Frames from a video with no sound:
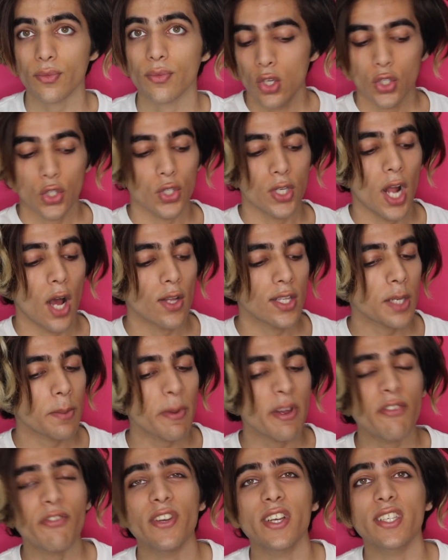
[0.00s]
So now that
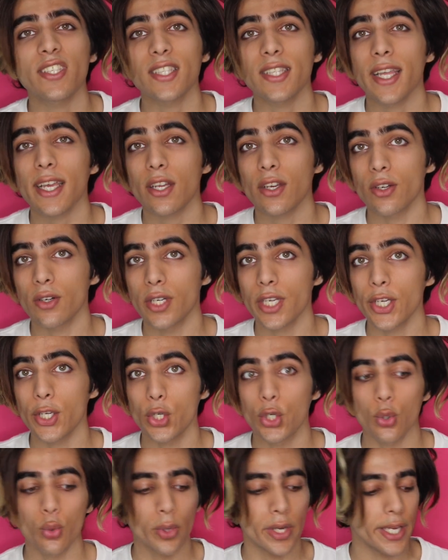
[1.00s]
my face is like really
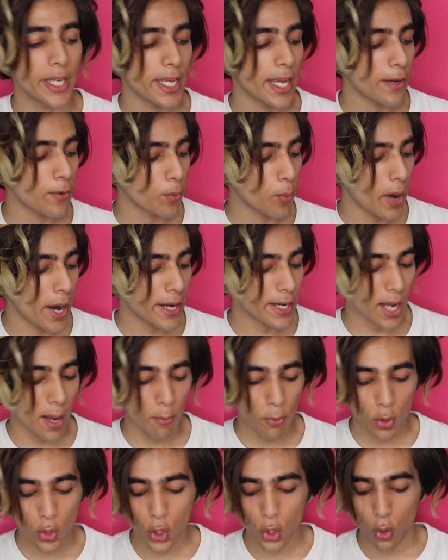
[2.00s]
dewy and wet,
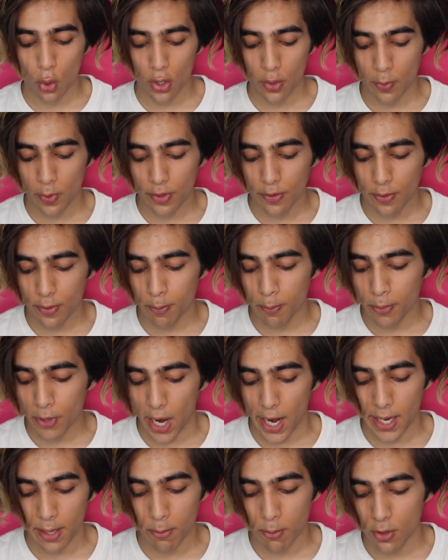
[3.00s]
I'm gonna go in with
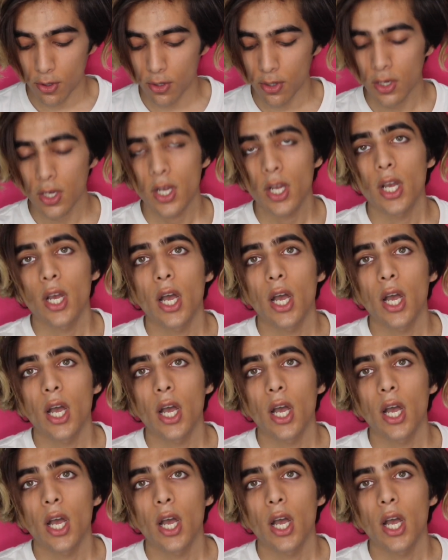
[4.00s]
primer.